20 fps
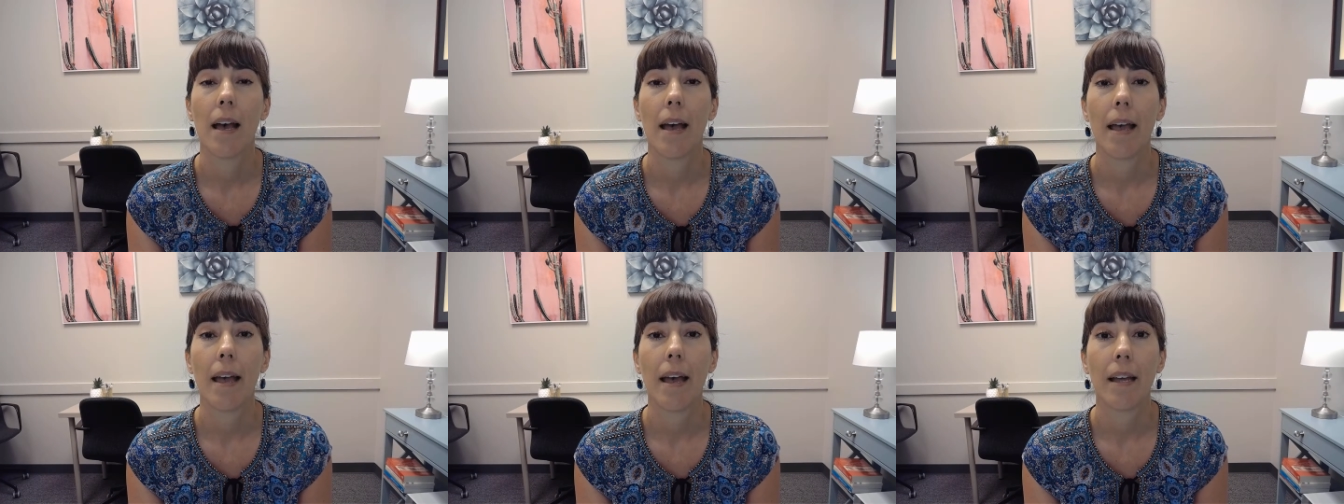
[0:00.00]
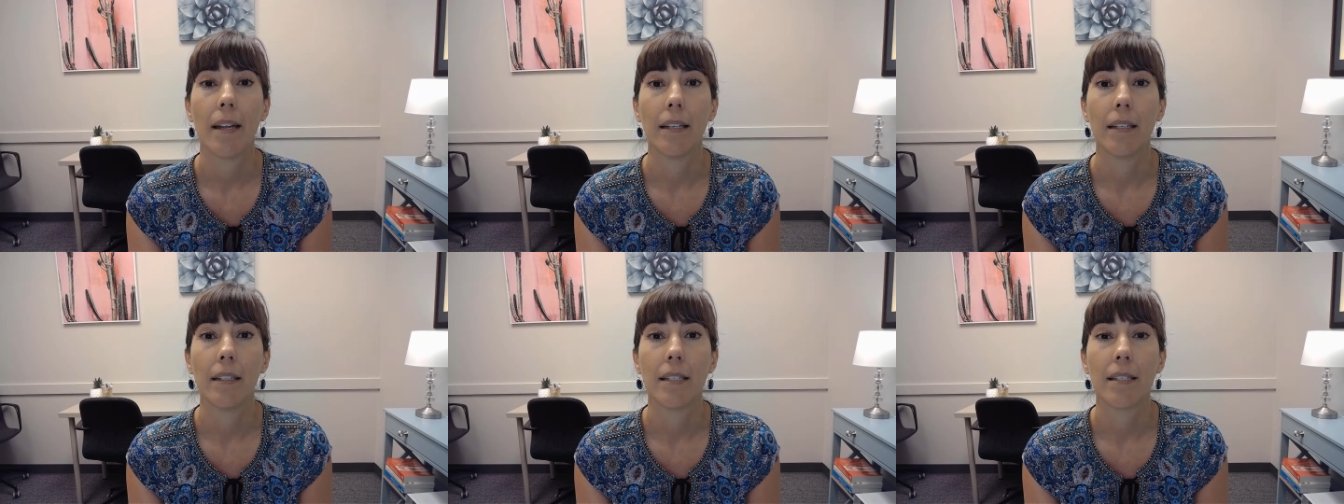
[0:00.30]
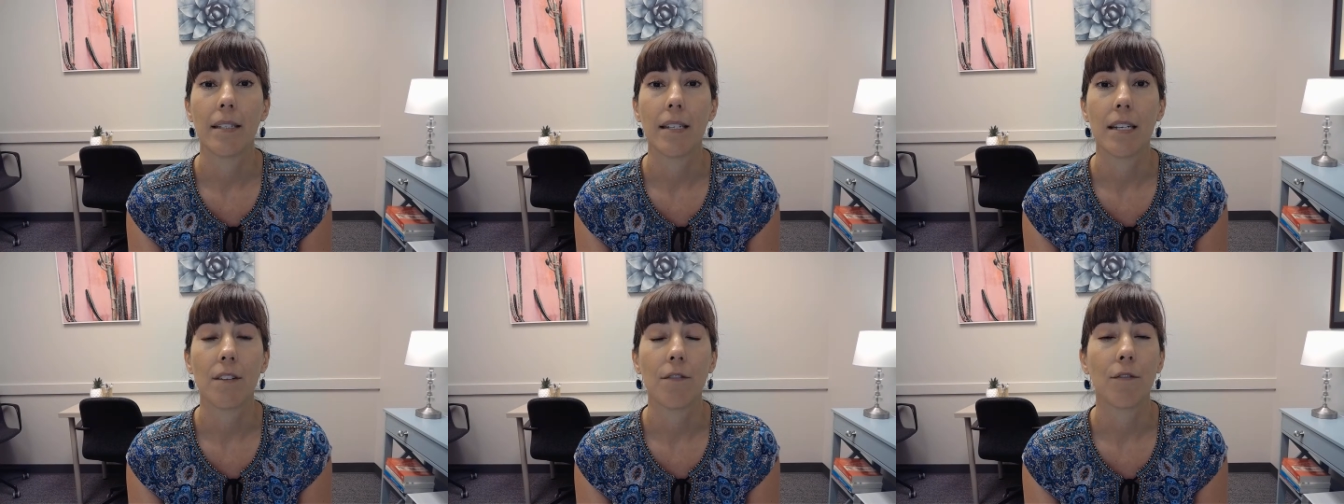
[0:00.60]
and
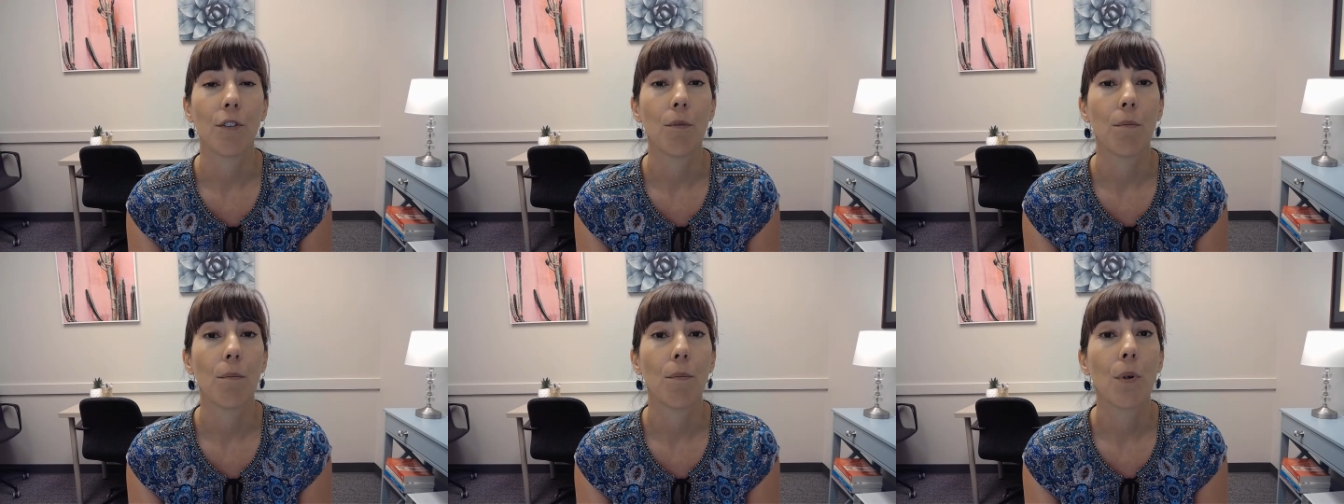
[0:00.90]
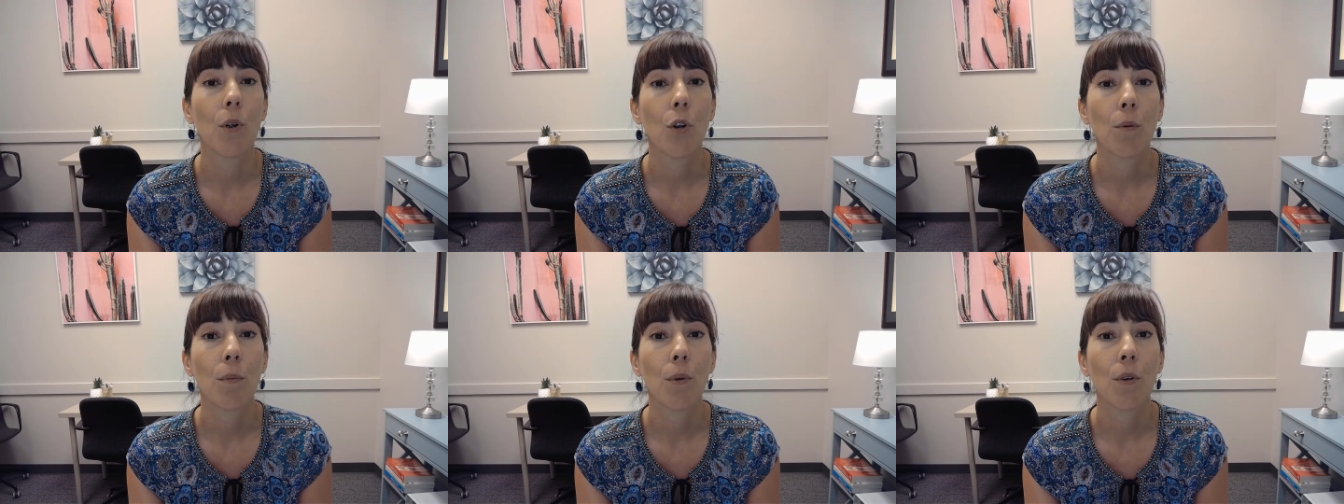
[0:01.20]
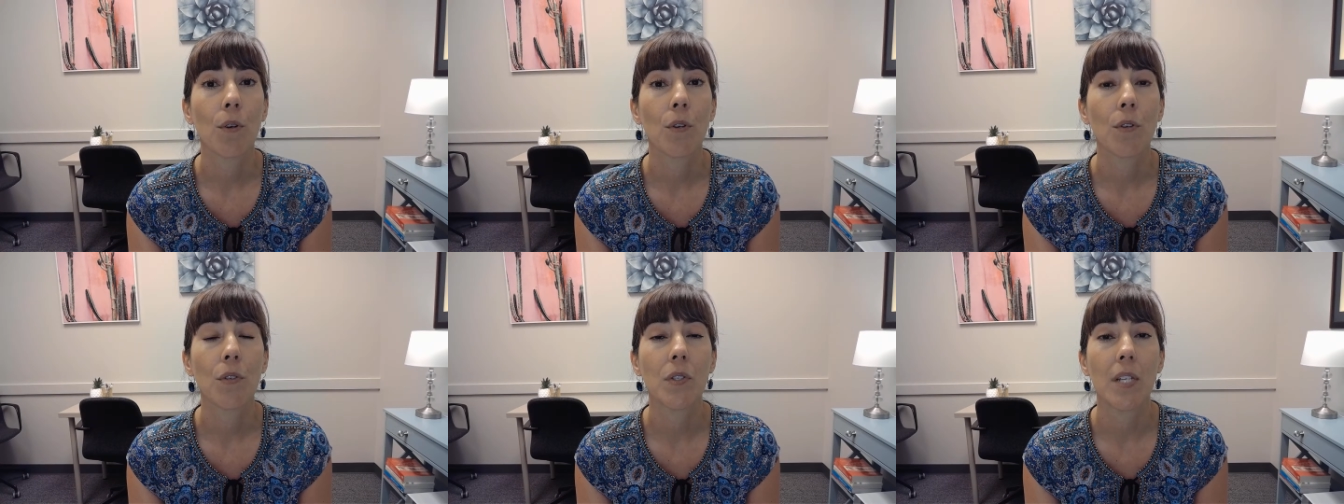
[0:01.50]
listening for
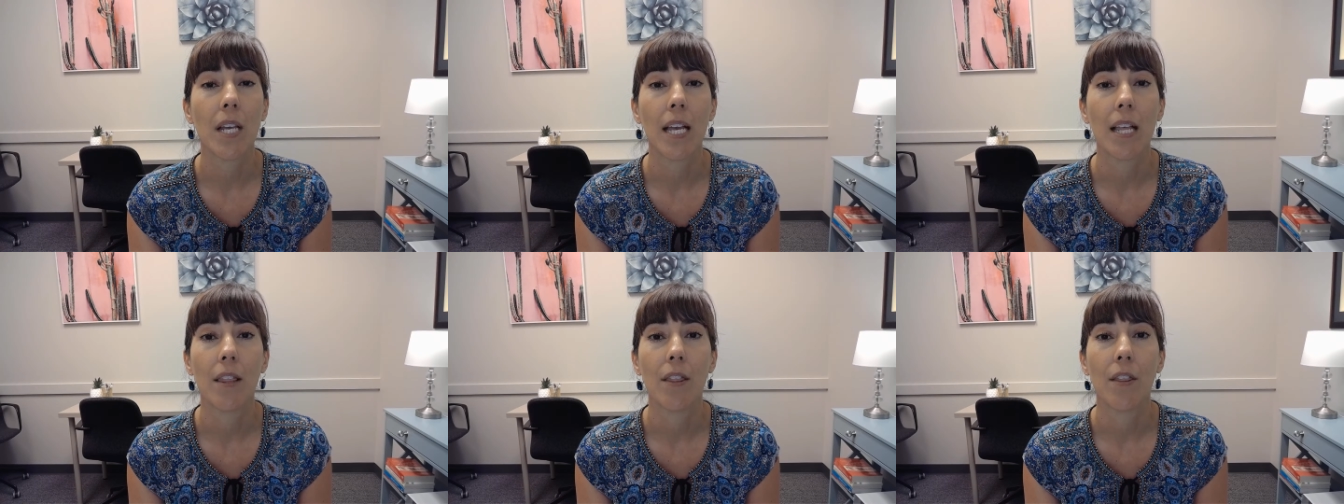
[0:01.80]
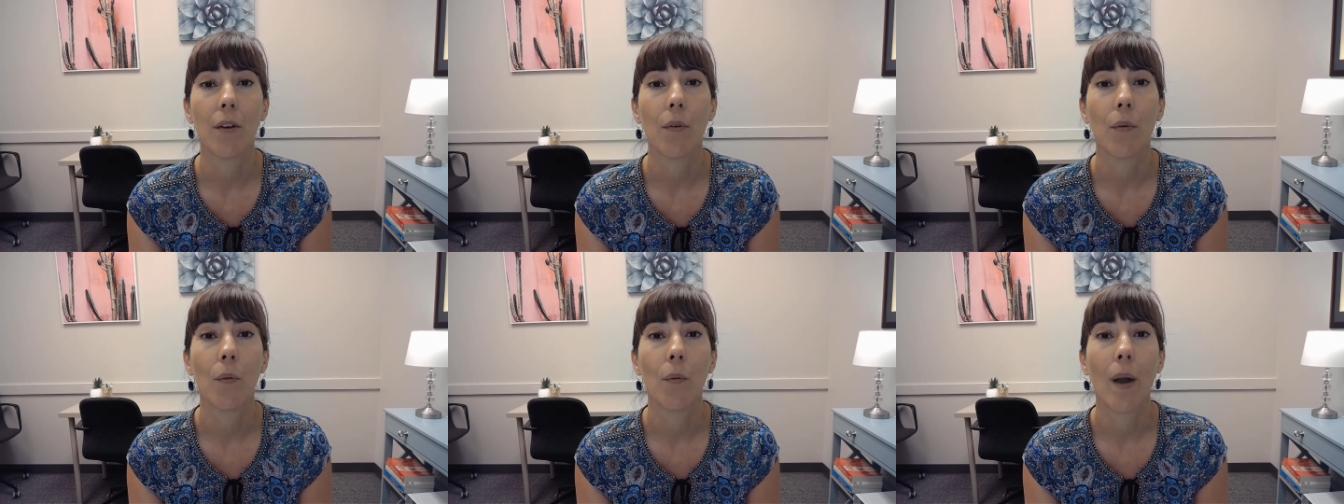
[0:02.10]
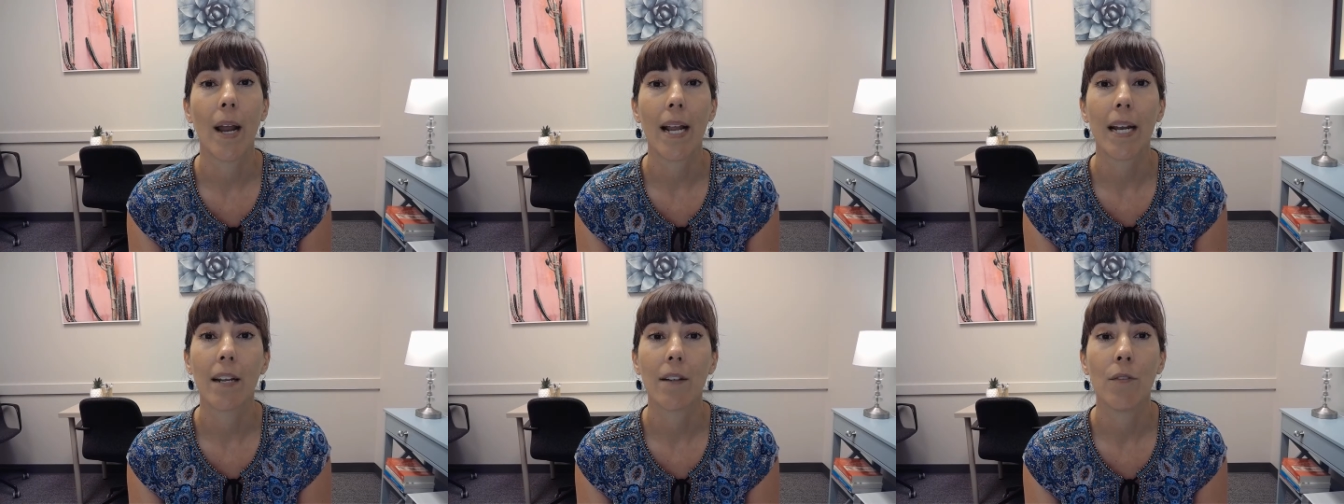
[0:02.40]
murmurs and the
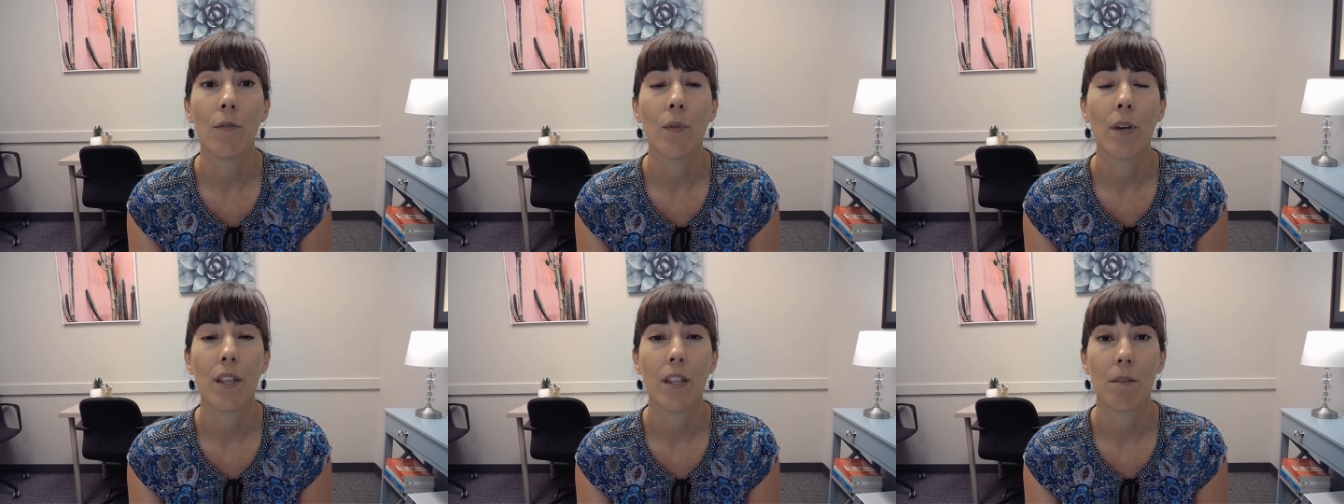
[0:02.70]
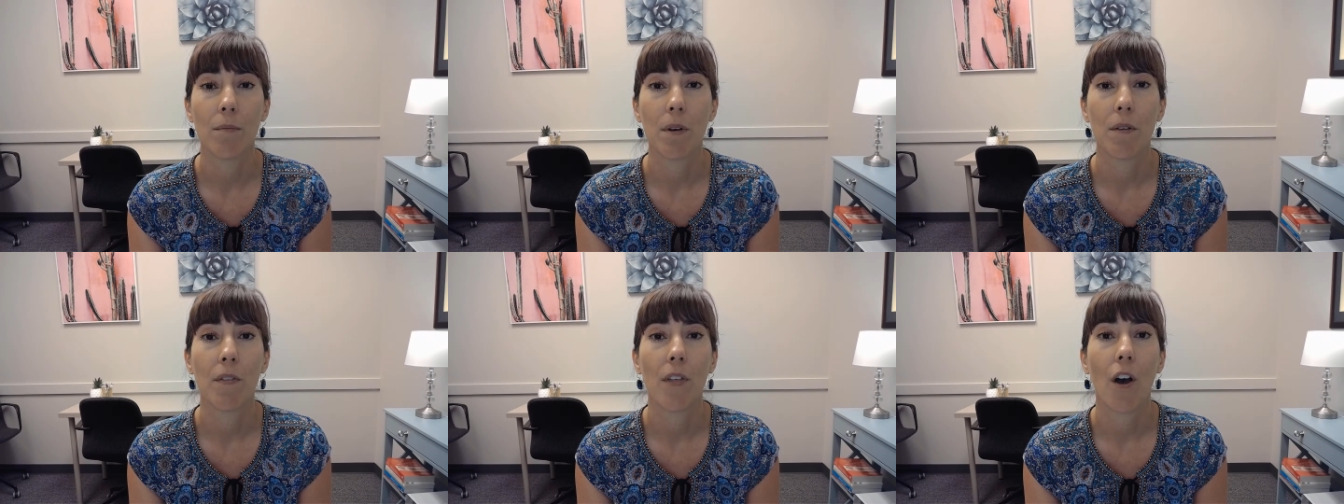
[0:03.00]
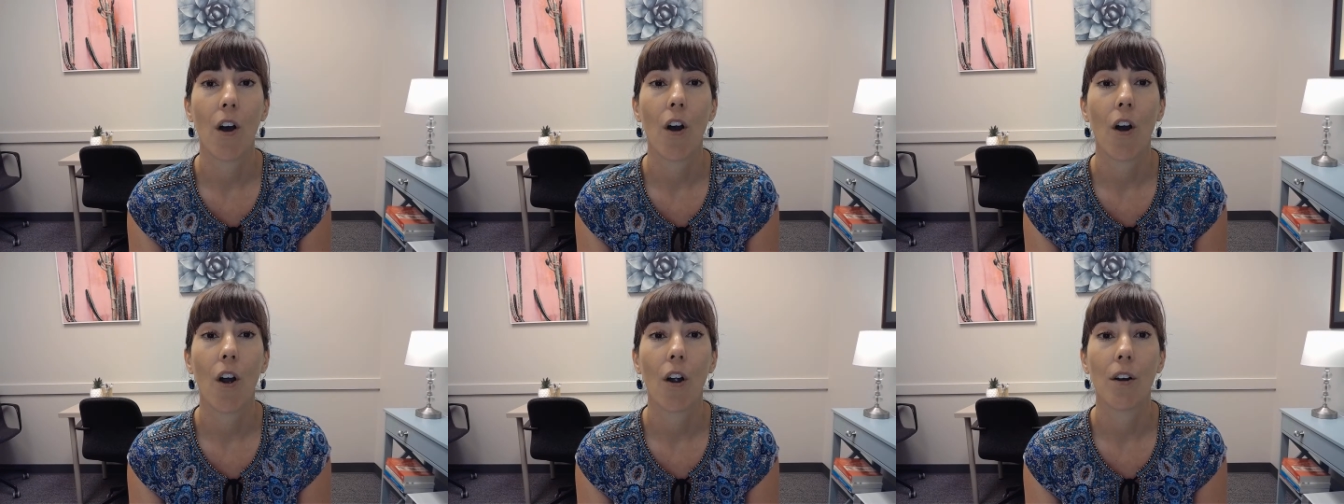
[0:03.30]
rate and rhythm of the
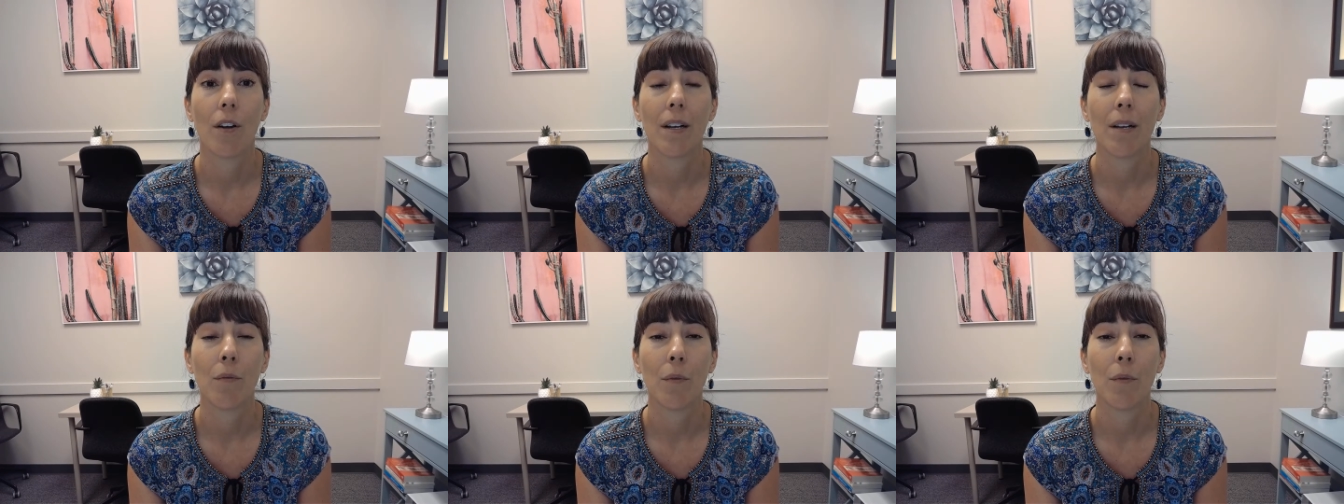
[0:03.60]
heart,